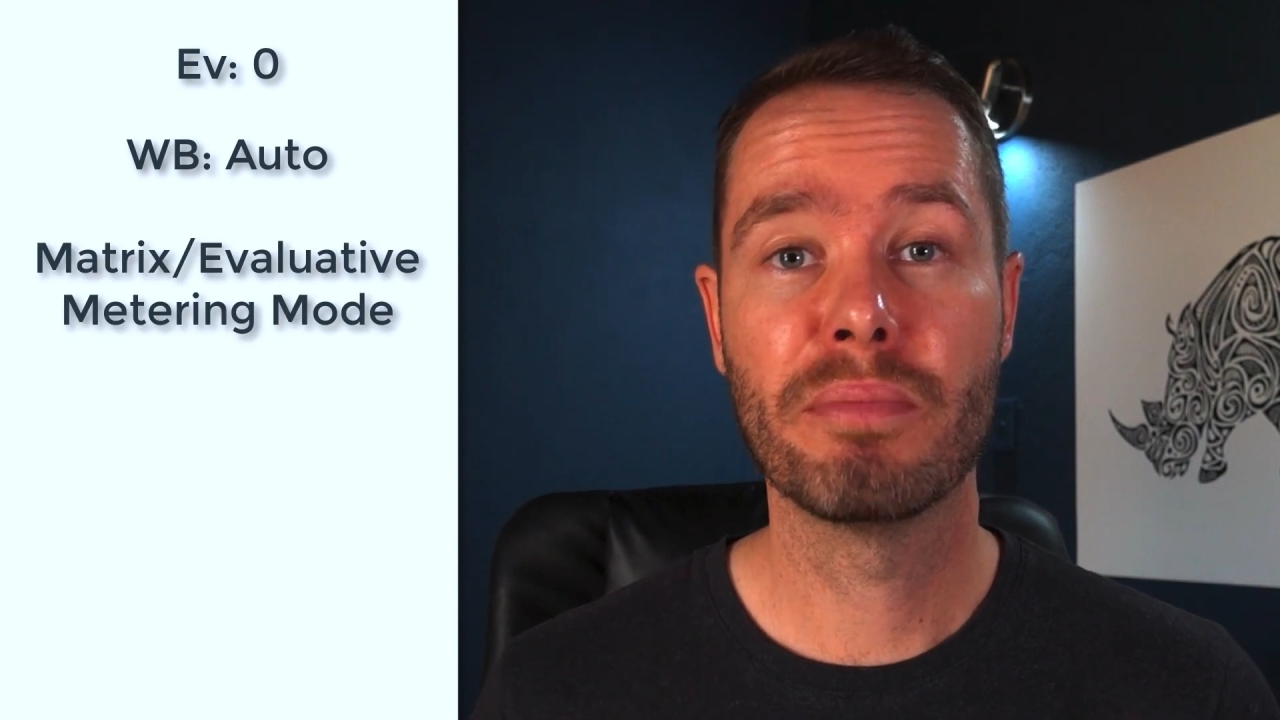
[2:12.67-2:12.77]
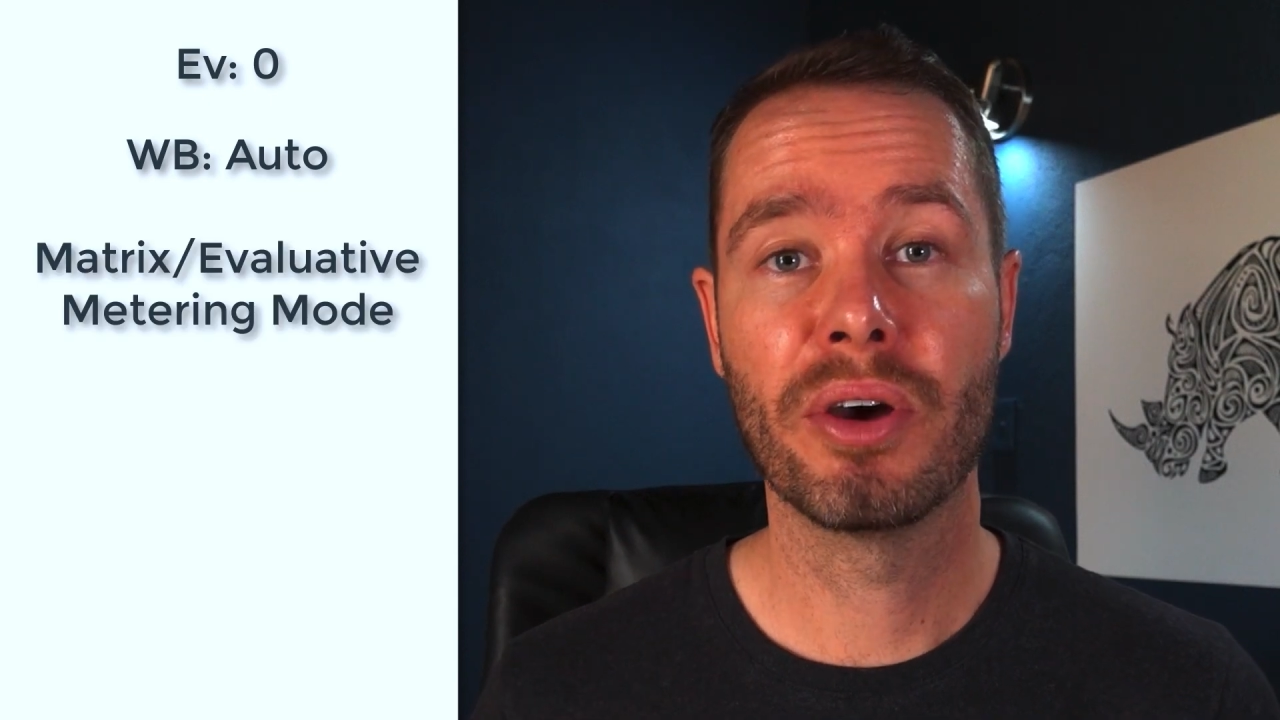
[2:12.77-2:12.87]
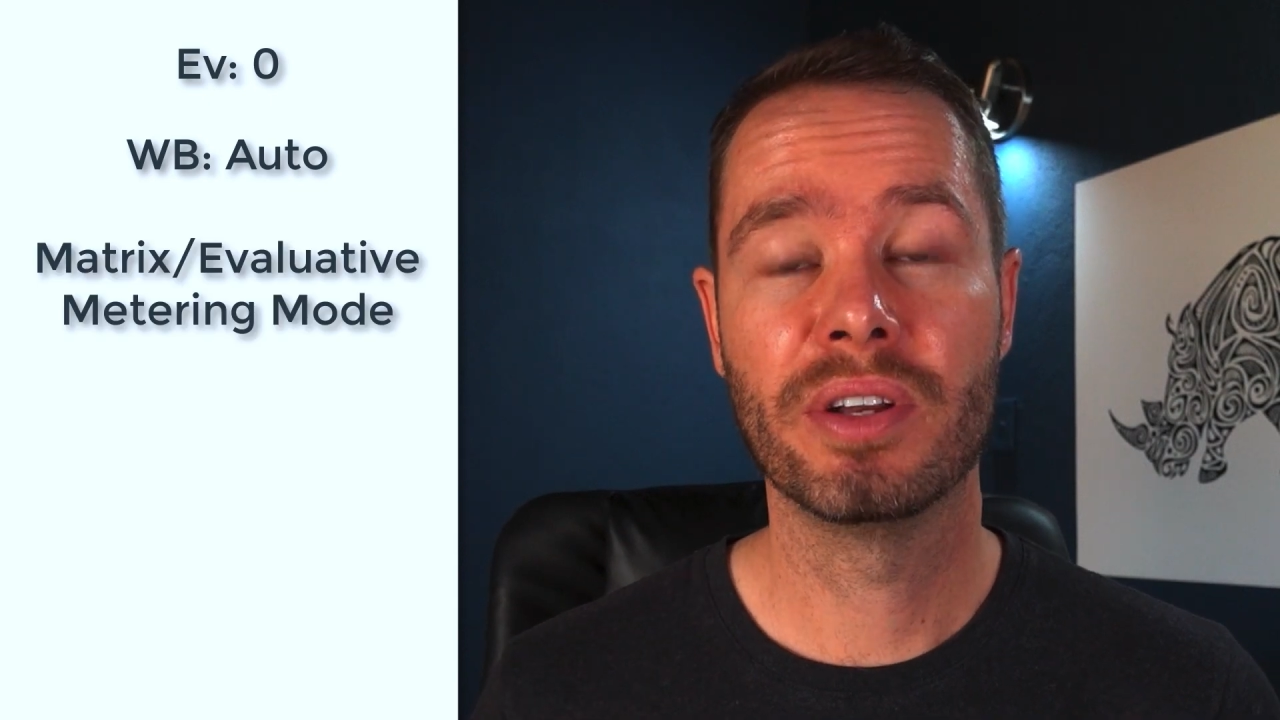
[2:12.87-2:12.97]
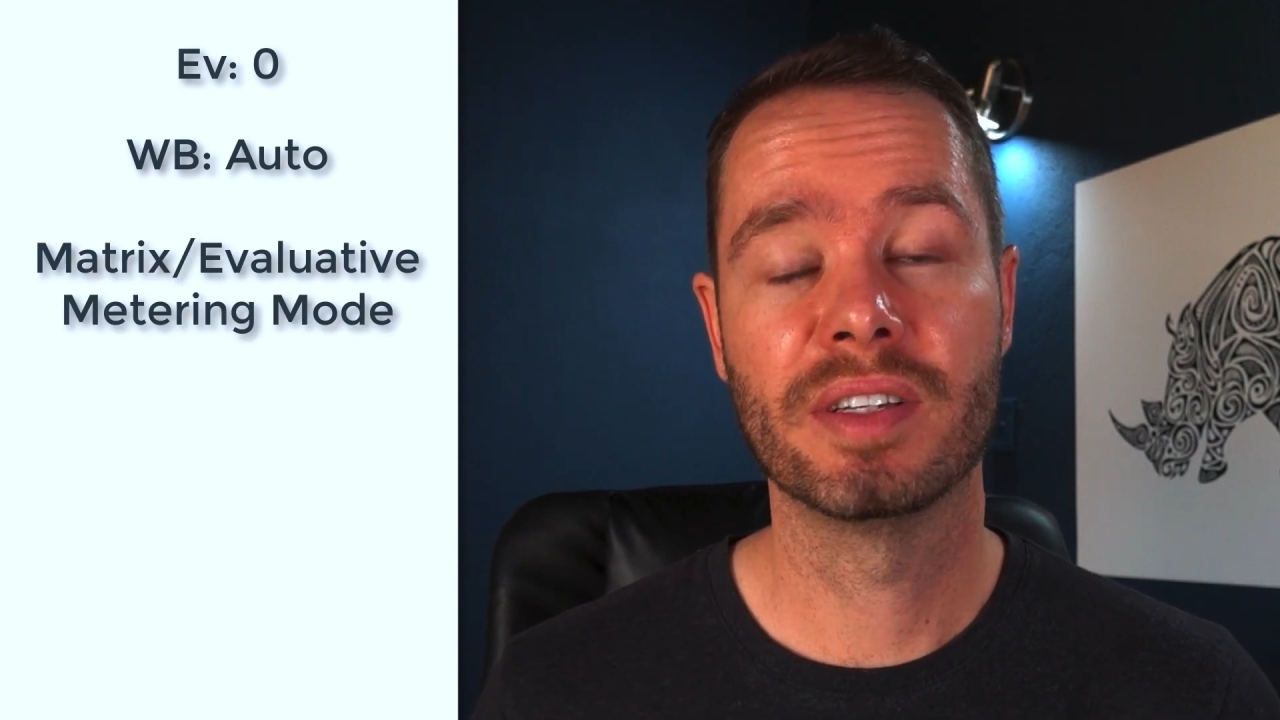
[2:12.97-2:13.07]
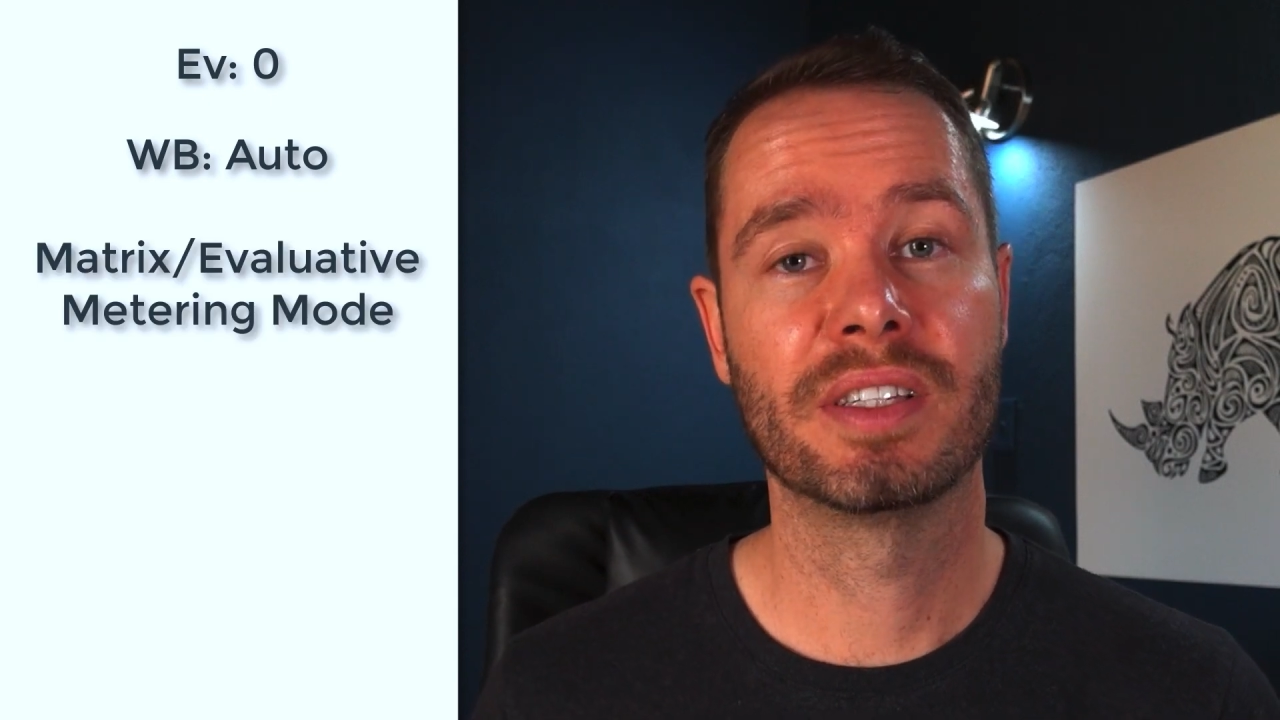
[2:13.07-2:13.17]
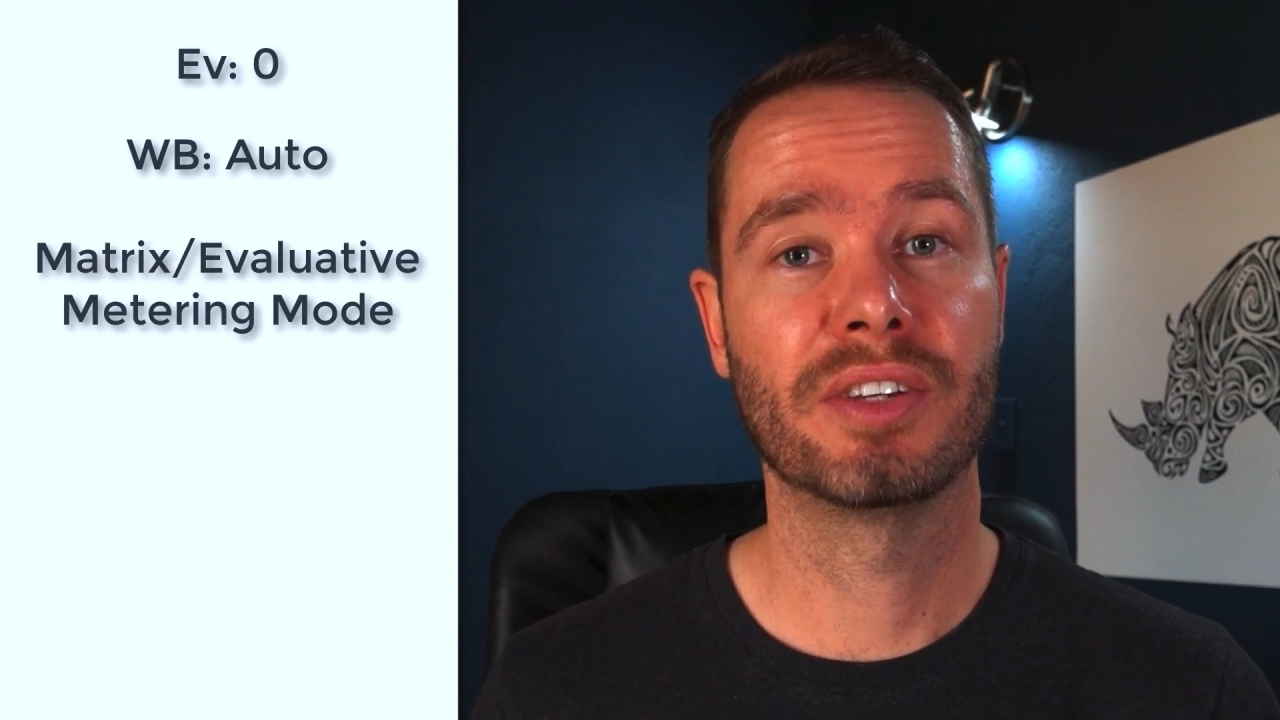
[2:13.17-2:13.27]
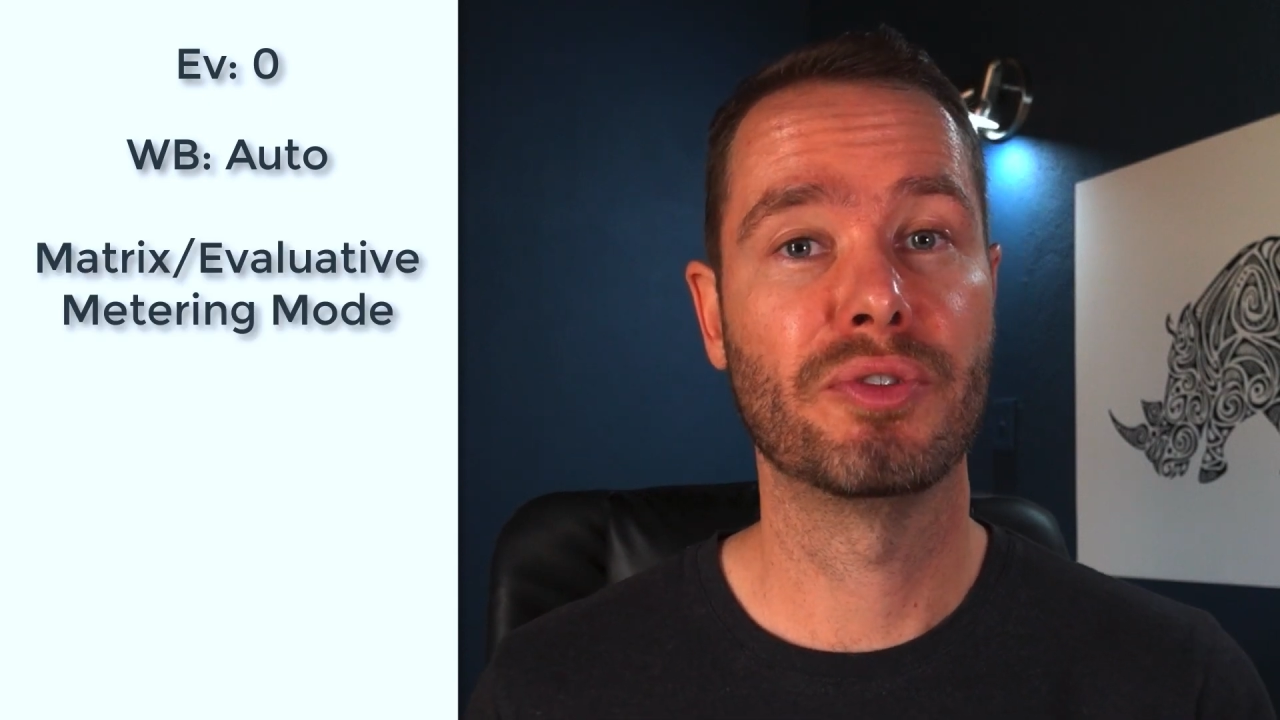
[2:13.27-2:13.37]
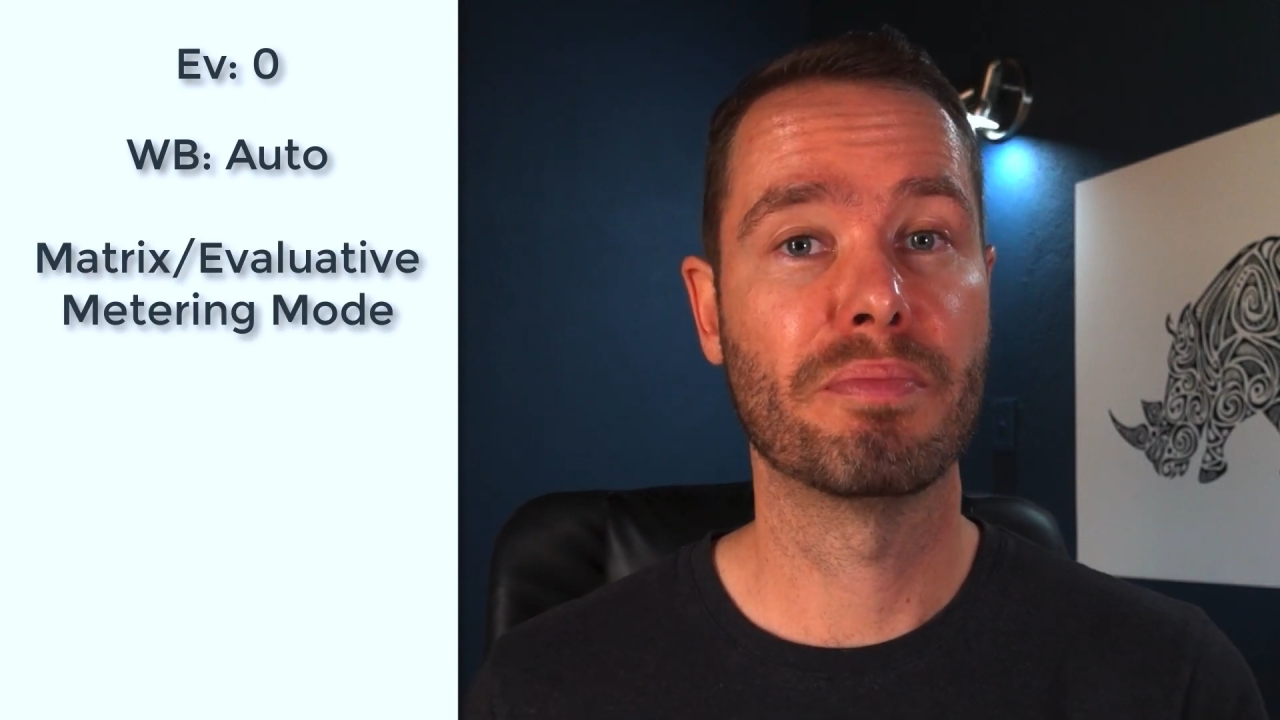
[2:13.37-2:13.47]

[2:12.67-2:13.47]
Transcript: mode is set to